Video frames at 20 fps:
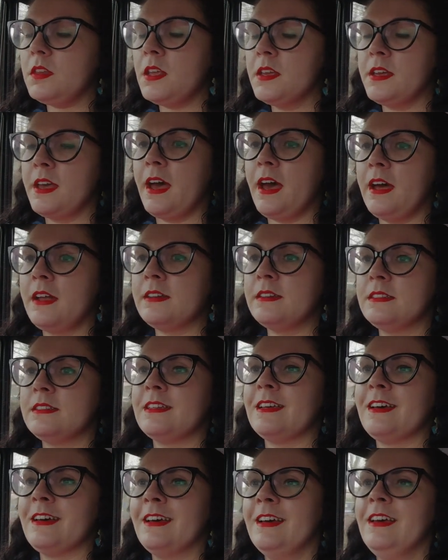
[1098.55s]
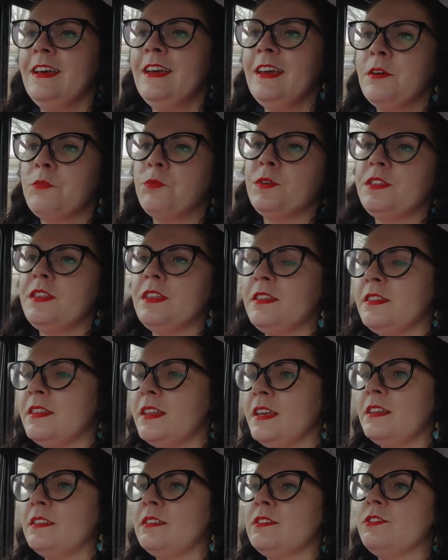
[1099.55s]
And within
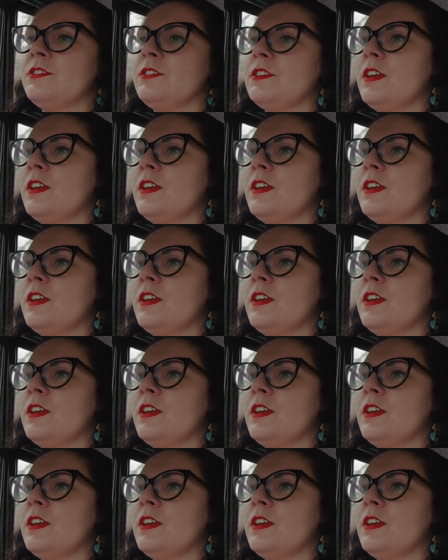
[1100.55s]
this,